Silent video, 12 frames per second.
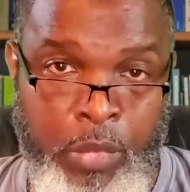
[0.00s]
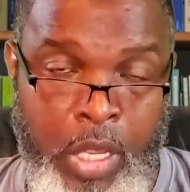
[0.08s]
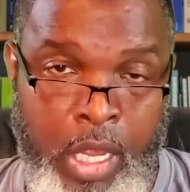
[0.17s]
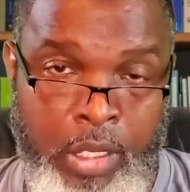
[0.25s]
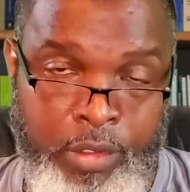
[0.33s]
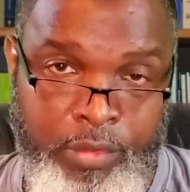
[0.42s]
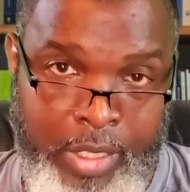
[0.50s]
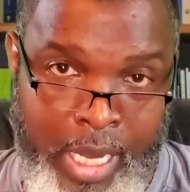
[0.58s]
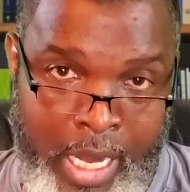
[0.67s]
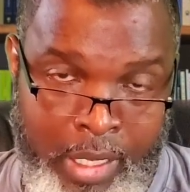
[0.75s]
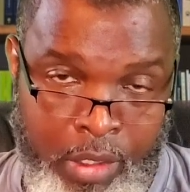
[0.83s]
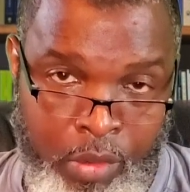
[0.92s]

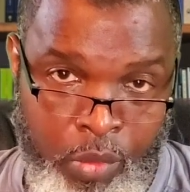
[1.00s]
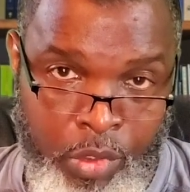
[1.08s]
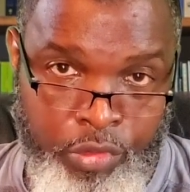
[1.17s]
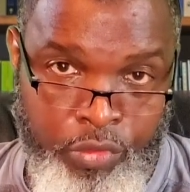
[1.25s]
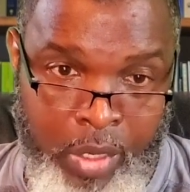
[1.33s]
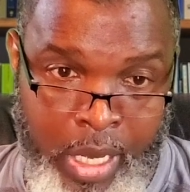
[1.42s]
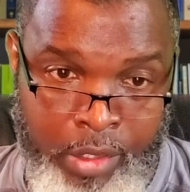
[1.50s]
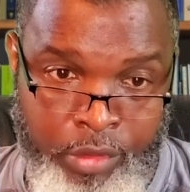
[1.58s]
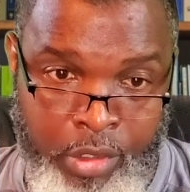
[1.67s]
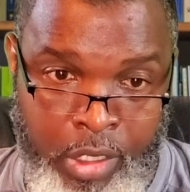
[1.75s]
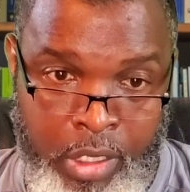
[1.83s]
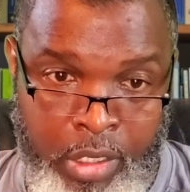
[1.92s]
understanding of what
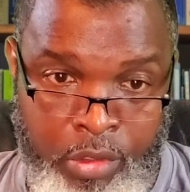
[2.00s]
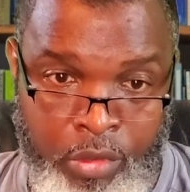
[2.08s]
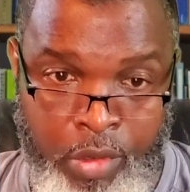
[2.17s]
stranger is,